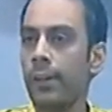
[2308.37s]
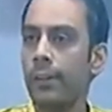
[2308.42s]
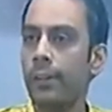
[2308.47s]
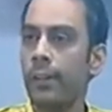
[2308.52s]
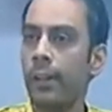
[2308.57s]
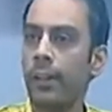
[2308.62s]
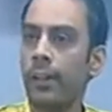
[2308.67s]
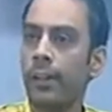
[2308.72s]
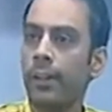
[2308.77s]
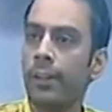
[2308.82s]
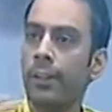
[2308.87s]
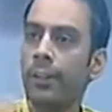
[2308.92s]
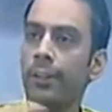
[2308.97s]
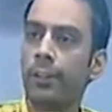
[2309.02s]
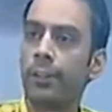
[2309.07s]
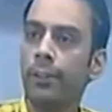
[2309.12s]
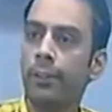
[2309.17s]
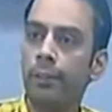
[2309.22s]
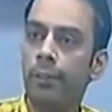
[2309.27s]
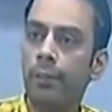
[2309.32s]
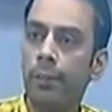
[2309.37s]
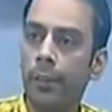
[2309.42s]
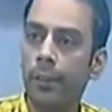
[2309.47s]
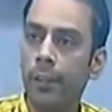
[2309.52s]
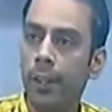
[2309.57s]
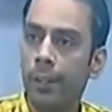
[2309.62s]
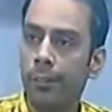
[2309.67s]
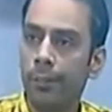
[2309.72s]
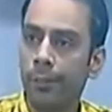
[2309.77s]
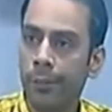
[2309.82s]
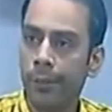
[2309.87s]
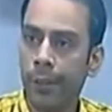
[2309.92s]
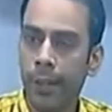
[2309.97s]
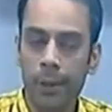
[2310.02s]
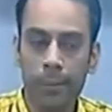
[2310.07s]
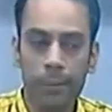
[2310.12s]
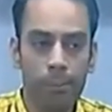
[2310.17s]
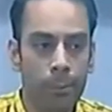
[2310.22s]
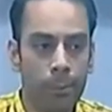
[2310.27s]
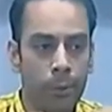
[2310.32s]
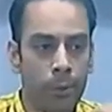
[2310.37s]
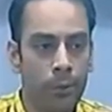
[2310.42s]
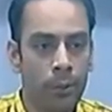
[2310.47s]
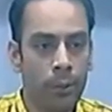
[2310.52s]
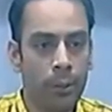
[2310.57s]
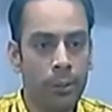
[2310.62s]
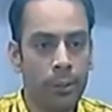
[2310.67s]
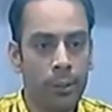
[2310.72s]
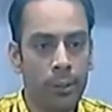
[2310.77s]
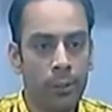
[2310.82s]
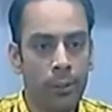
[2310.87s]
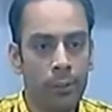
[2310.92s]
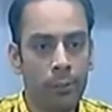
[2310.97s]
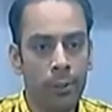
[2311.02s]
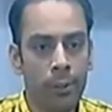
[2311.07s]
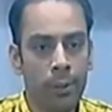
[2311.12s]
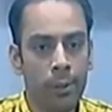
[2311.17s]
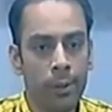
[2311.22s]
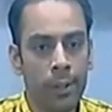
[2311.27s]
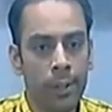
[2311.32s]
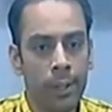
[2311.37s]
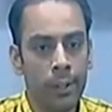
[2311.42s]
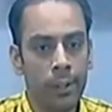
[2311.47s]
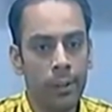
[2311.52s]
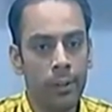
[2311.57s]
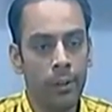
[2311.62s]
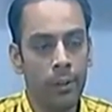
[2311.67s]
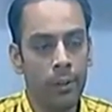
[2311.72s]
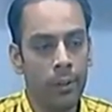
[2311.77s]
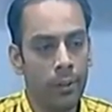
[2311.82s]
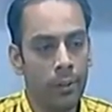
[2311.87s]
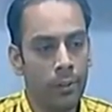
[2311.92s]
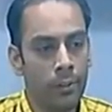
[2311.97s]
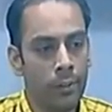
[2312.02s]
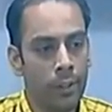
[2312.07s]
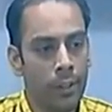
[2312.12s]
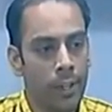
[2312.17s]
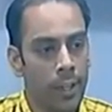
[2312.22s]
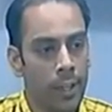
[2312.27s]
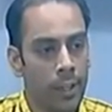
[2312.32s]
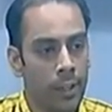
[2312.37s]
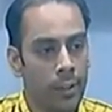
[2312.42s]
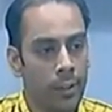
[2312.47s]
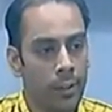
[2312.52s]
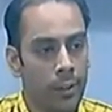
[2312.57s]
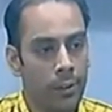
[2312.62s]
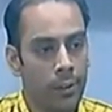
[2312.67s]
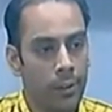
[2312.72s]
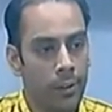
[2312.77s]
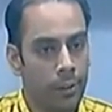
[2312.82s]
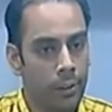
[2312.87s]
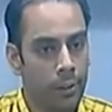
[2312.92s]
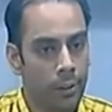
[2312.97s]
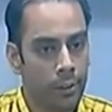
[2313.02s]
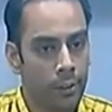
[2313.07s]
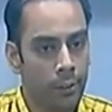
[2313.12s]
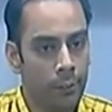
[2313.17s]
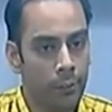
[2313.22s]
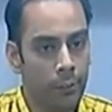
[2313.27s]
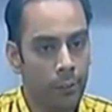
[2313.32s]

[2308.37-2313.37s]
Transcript: then there are more chances you will get a longer stay or longer